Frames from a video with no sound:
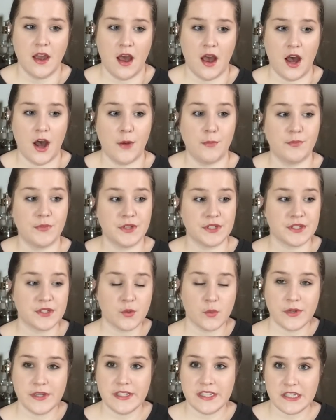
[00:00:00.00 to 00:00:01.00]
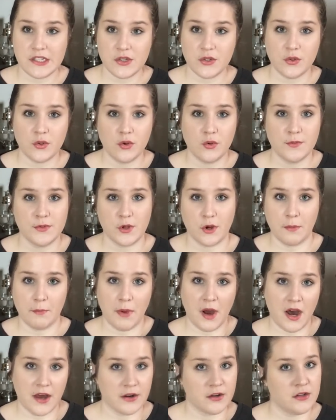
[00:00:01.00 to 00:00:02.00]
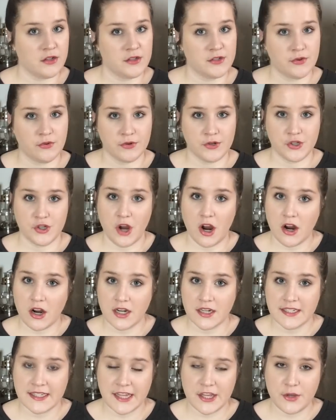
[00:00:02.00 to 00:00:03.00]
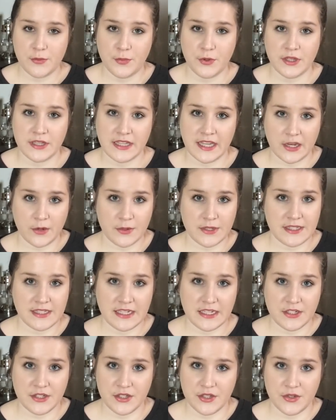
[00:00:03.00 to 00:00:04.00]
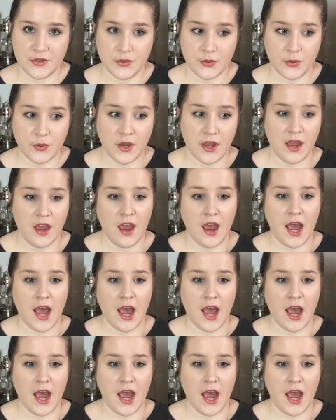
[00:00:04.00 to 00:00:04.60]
um, the squeezy tubes or bottles or jars that you put liquids into.